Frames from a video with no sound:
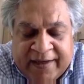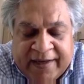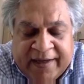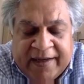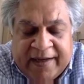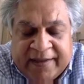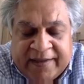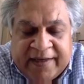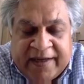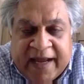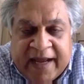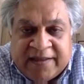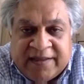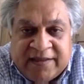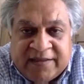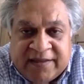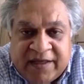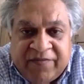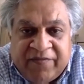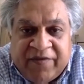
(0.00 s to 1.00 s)

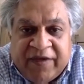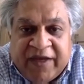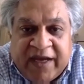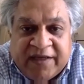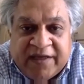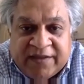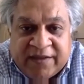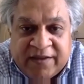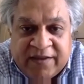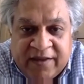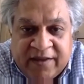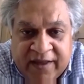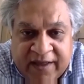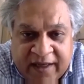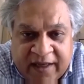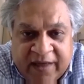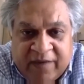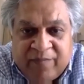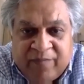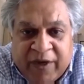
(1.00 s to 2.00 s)
international certification
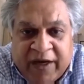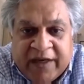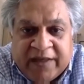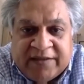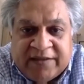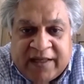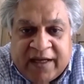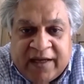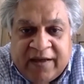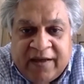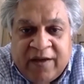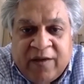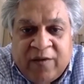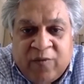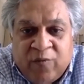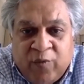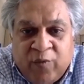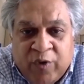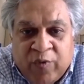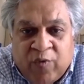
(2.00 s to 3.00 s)
in Pakistan.
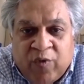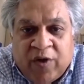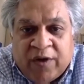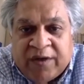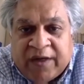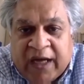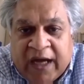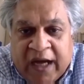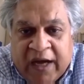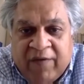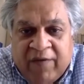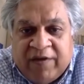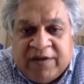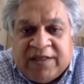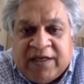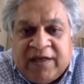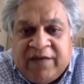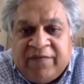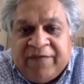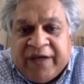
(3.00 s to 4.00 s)
We want our
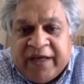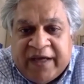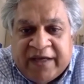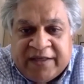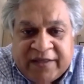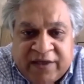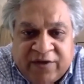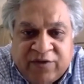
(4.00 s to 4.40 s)
certification